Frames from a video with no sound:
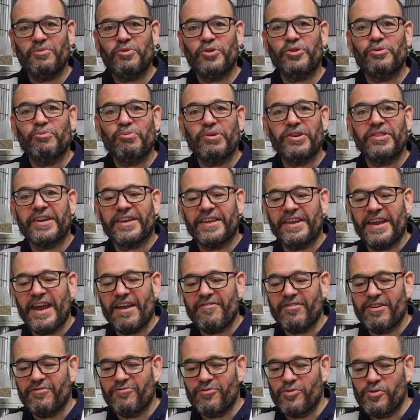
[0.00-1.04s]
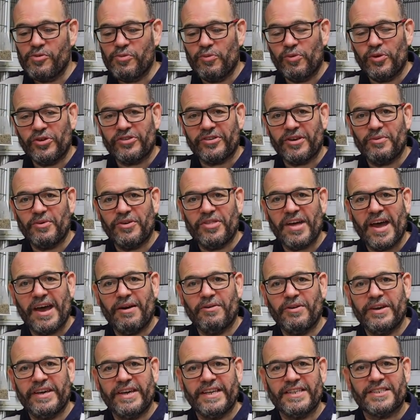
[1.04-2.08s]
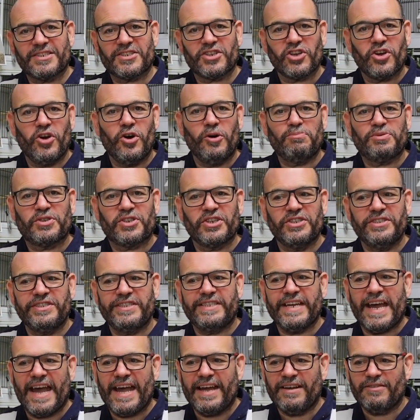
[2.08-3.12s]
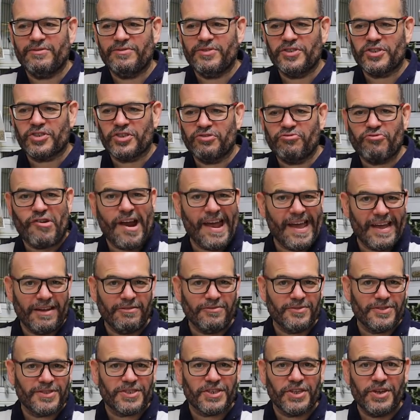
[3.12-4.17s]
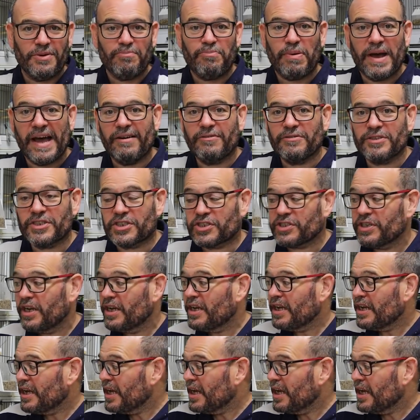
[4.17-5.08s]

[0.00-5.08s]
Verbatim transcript: it wouldn't be the canary room, would it, without its ups and downs and rounds and abouts.